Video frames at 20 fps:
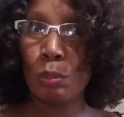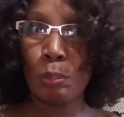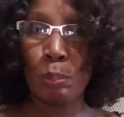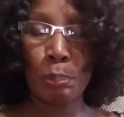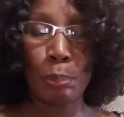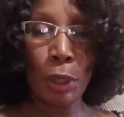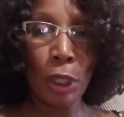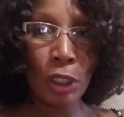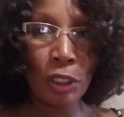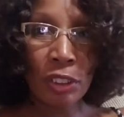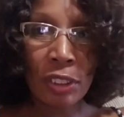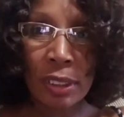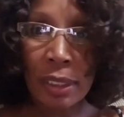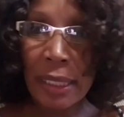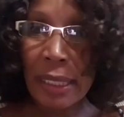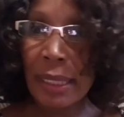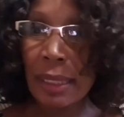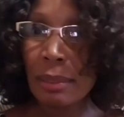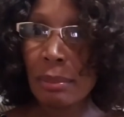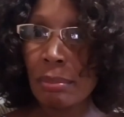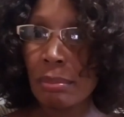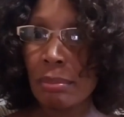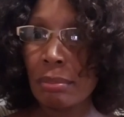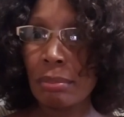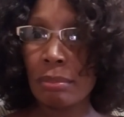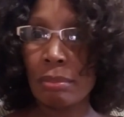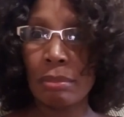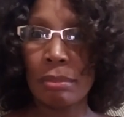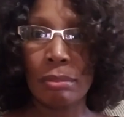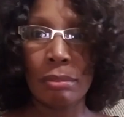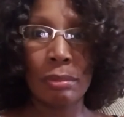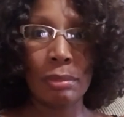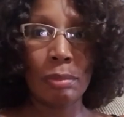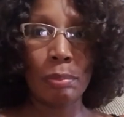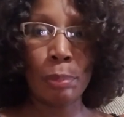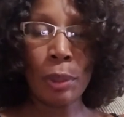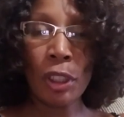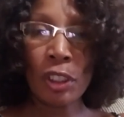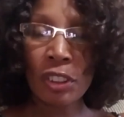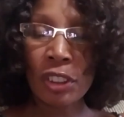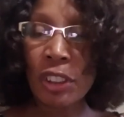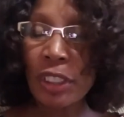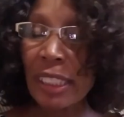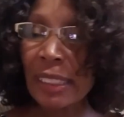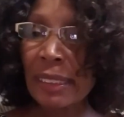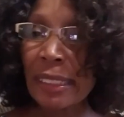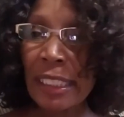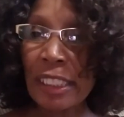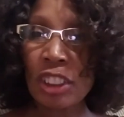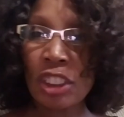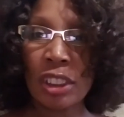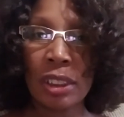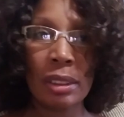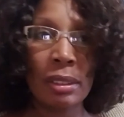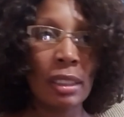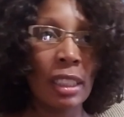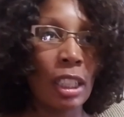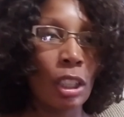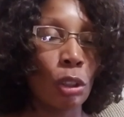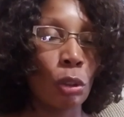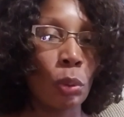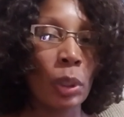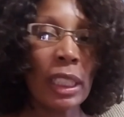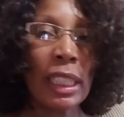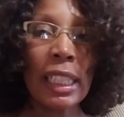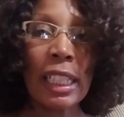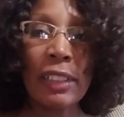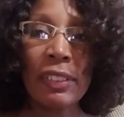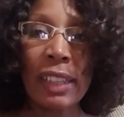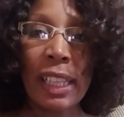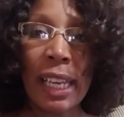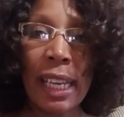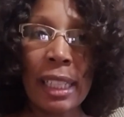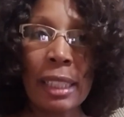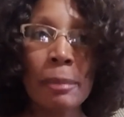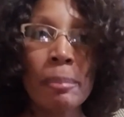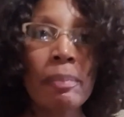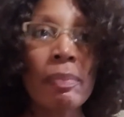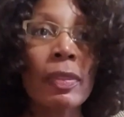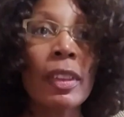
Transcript: Personal attention, really loved that.